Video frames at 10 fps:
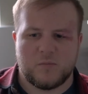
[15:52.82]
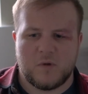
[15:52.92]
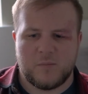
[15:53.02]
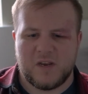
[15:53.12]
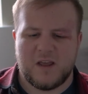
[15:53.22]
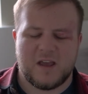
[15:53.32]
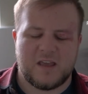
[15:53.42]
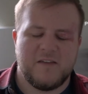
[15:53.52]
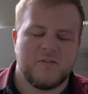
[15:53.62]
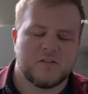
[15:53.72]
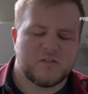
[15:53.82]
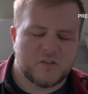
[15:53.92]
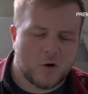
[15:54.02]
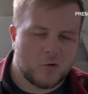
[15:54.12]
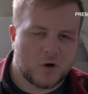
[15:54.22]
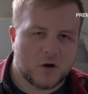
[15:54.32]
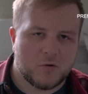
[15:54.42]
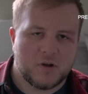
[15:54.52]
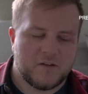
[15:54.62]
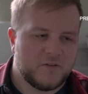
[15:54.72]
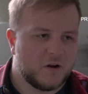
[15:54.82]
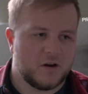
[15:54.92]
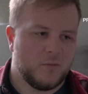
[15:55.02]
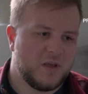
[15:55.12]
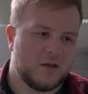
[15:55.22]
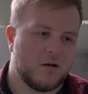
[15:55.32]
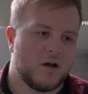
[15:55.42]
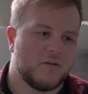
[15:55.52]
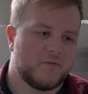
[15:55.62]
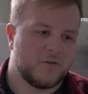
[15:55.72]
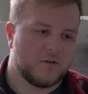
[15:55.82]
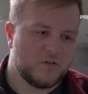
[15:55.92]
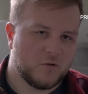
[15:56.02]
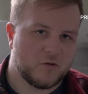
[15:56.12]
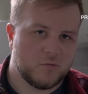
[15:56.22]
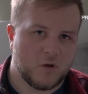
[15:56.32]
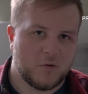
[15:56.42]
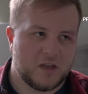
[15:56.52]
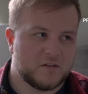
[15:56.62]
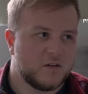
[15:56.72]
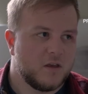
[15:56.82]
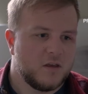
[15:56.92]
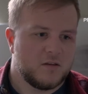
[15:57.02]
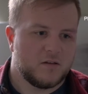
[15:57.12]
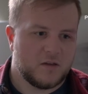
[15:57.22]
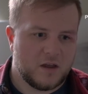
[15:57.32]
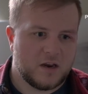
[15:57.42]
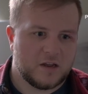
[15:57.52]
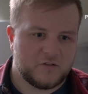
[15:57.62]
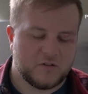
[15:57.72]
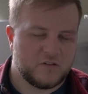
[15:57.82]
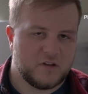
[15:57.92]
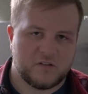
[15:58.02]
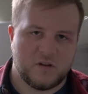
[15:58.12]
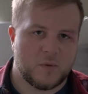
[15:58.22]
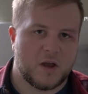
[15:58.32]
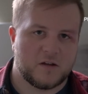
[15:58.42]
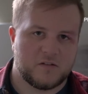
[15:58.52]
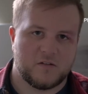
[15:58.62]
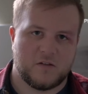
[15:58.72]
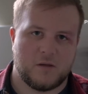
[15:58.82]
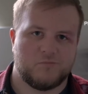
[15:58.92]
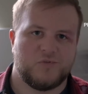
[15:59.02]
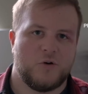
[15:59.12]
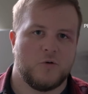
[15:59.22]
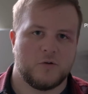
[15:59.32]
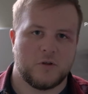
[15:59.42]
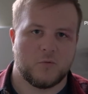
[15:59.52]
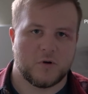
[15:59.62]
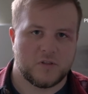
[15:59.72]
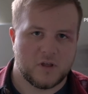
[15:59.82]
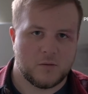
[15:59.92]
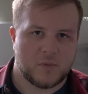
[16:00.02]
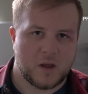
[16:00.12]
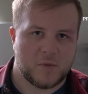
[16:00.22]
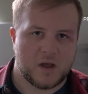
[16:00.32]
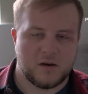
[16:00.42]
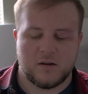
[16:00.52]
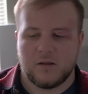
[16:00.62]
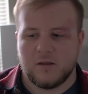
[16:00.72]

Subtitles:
I mean, heck, even solo, if you're going to be gone for 2 or 3 weeks, an extra $60 is like totally worth it in my mind.